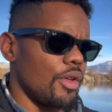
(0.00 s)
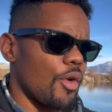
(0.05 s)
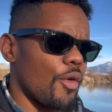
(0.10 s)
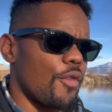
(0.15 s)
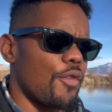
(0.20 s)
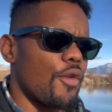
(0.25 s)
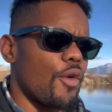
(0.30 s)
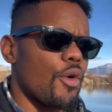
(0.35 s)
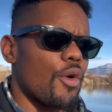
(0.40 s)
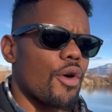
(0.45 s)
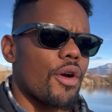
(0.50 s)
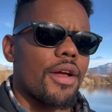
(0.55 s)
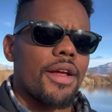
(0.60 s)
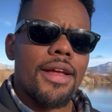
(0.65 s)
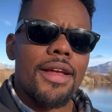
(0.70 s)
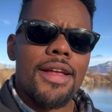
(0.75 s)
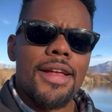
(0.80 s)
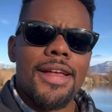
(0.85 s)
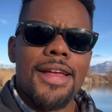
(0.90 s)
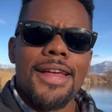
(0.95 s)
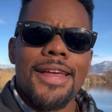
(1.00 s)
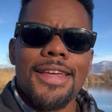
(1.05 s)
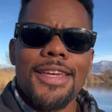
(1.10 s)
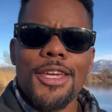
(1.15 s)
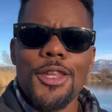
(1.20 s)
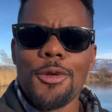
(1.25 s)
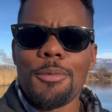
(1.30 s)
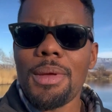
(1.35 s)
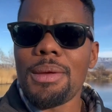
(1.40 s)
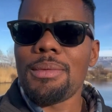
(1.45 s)
for
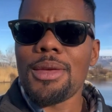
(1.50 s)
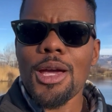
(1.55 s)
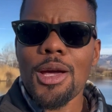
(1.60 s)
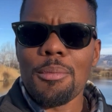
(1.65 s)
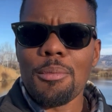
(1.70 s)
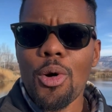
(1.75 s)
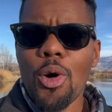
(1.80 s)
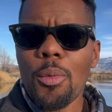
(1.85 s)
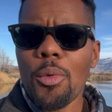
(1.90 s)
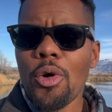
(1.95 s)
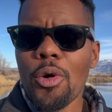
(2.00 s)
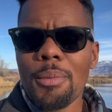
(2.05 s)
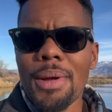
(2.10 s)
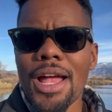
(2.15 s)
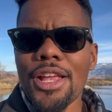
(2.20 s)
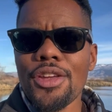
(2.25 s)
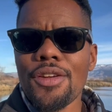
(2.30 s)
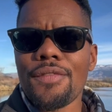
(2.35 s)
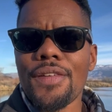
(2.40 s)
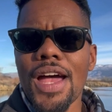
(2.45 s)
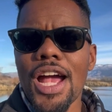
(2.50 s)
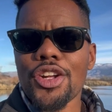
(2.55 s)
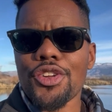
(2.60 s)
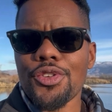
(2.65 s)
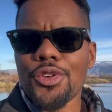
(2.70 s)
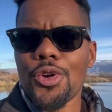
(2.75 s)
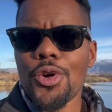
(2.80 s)
maybe a mobile or manufactured